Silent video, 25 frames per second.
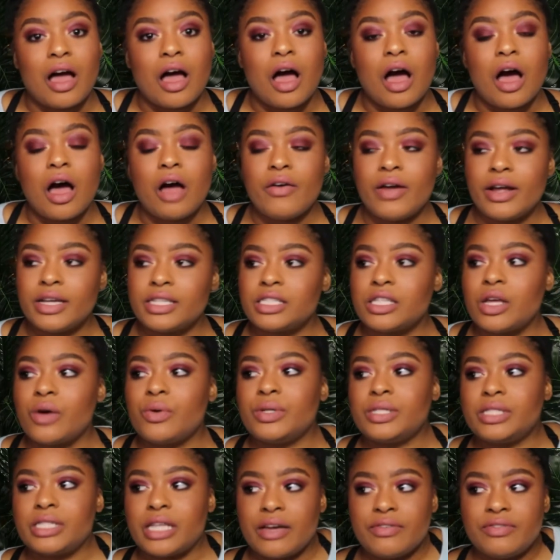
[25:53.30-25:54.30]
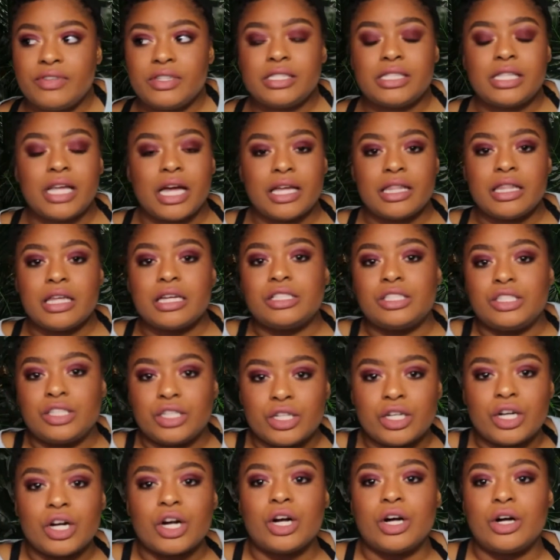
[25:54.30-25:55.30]
Alright, so it's safe to say that
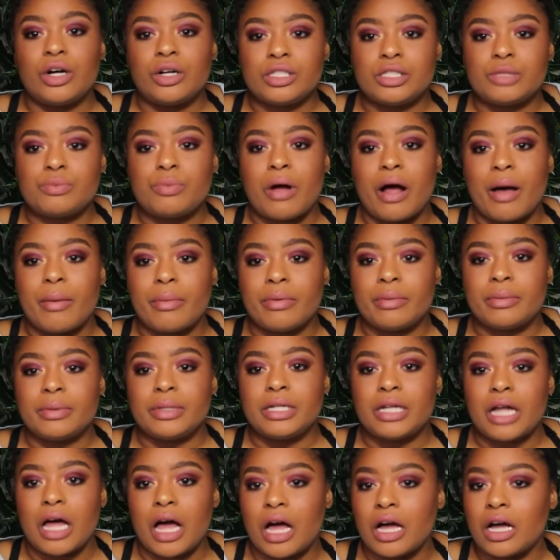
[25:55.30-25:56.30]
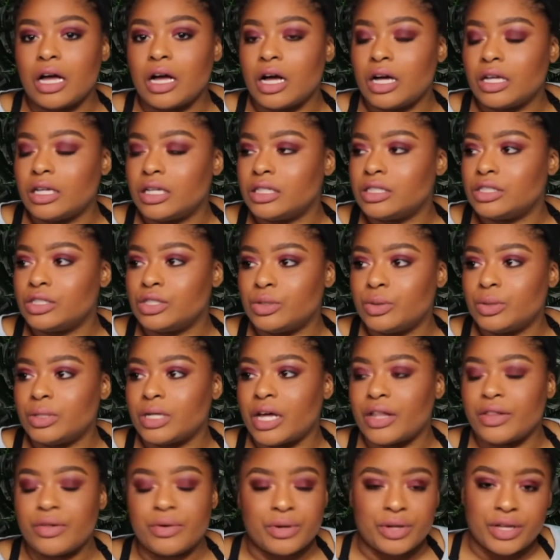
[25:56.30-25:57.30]
your girl's probably not gonna do
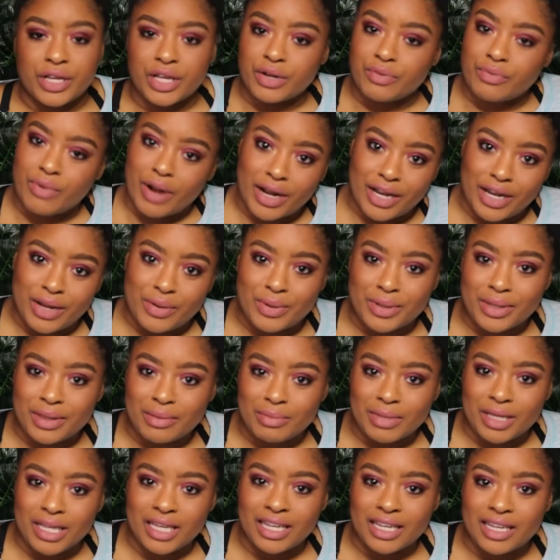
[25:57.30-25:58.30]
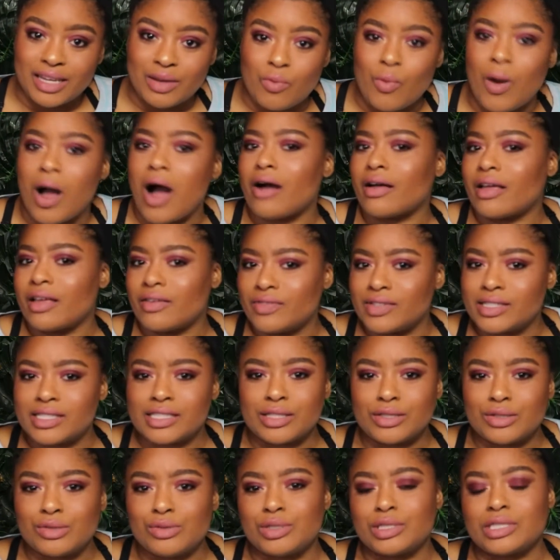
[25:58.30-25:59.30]
another get ready with me while giving
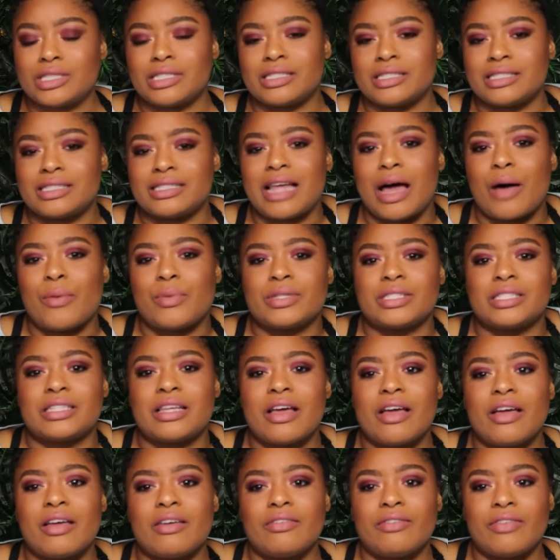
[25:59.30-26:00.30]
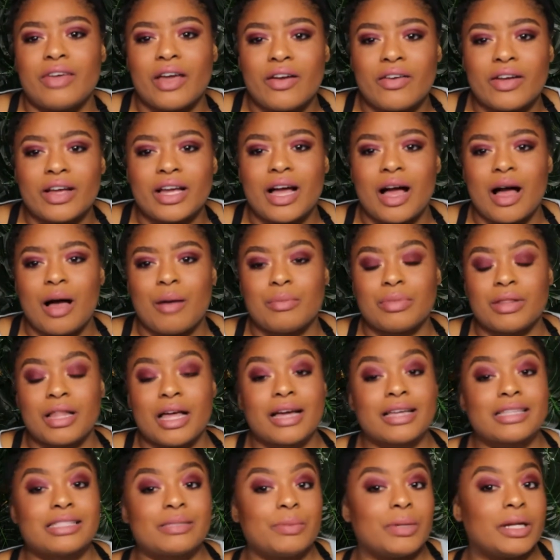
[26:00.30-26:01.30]
solutions. That was very
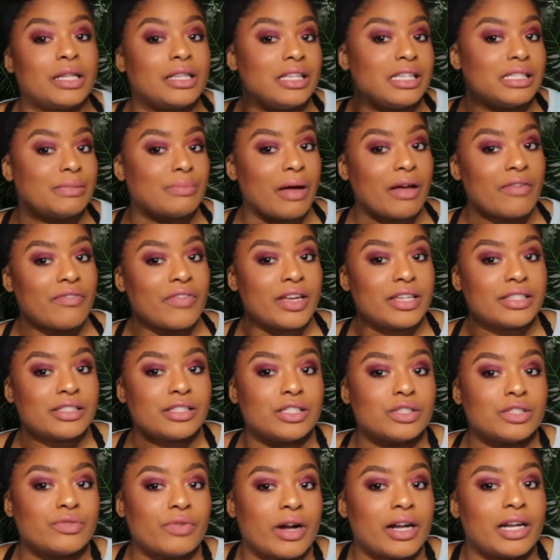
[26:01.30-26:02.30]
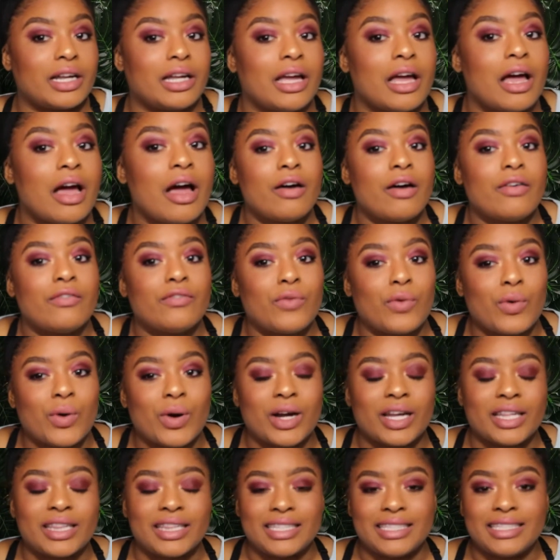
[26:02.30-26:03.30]
complex, but at least my face is ready
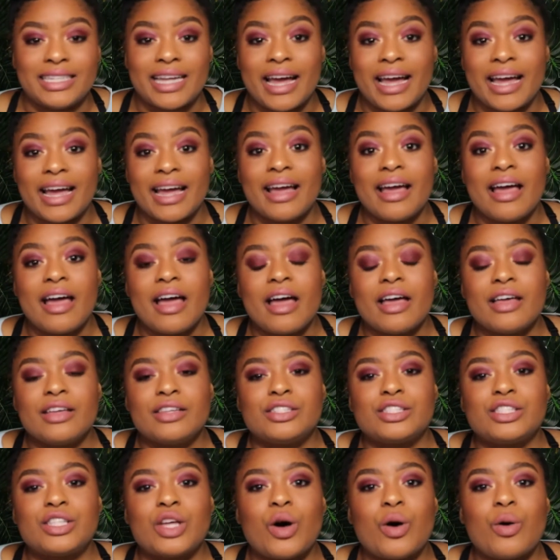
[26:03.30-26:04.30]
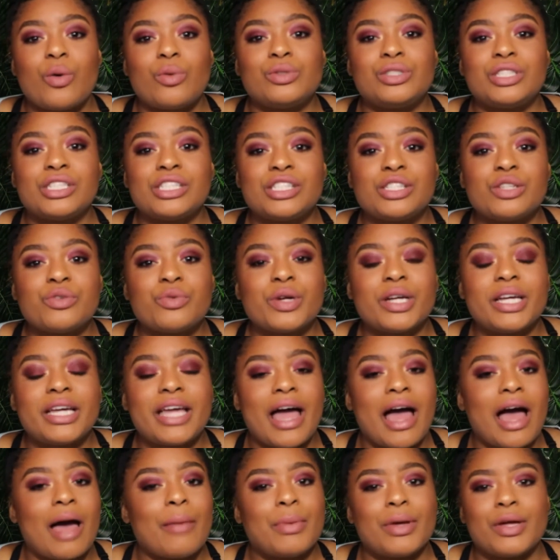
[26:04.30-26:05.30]
for the day. So just to
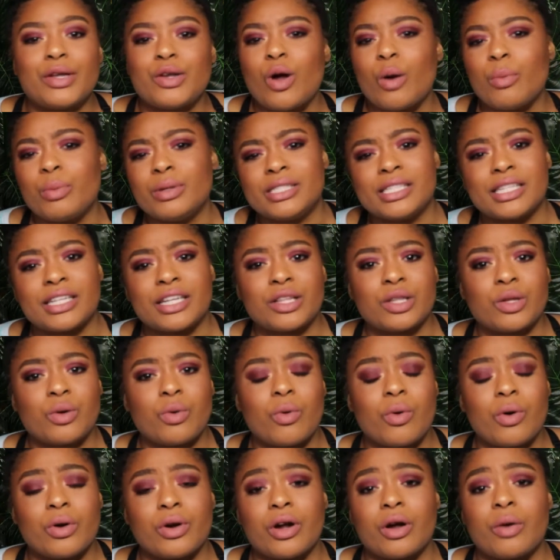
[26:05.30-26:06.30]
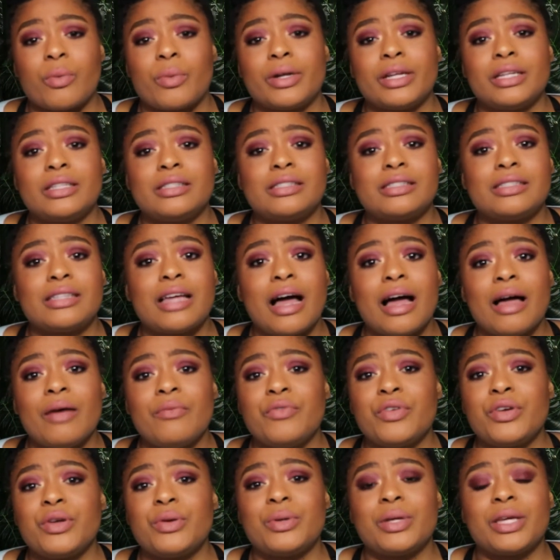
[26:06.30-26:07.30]
recap, in no particular order, when it's time
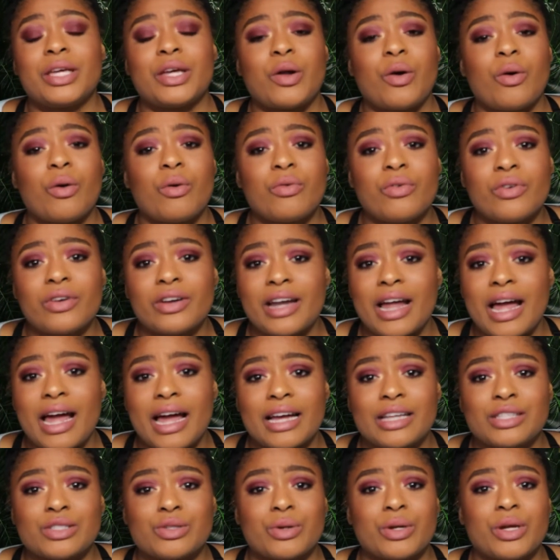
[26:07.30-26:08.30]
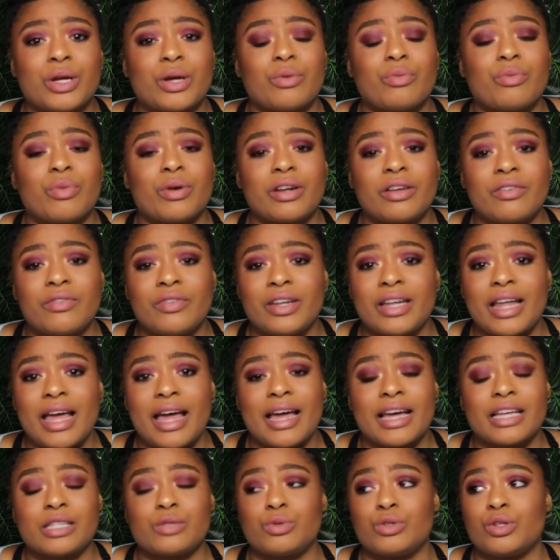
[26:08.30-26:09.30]
for you to get over an ex or get rid of an
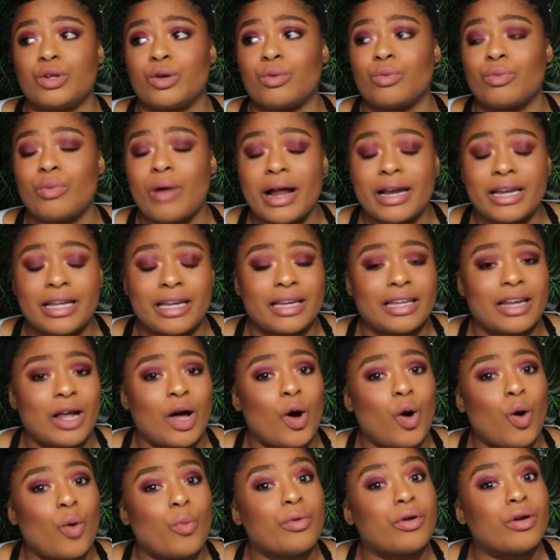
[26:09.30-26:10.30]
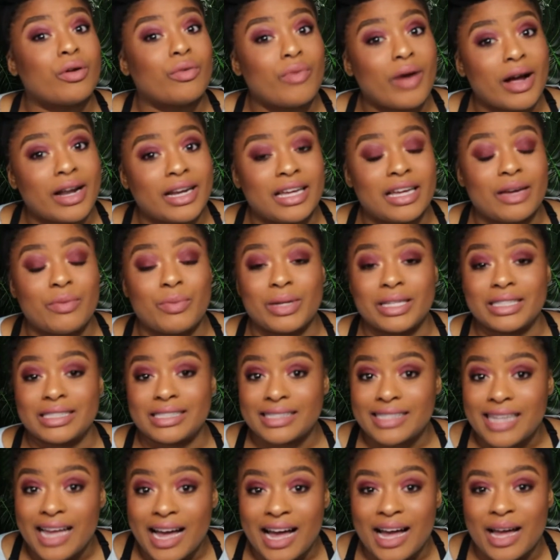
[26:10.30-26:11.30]
ex, when you're ready, and I hope you're ready when it's
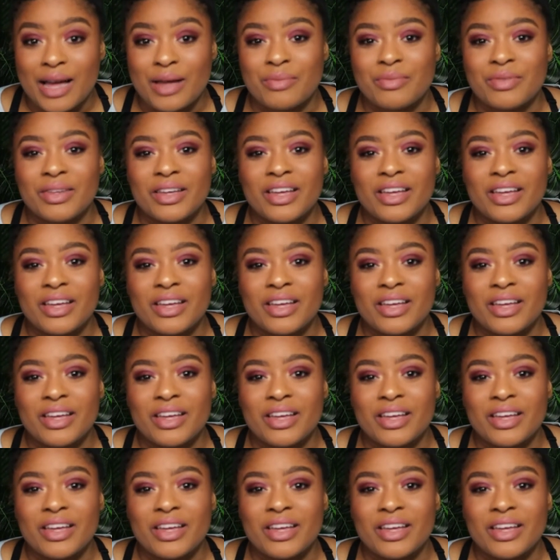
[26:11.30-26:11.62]
time,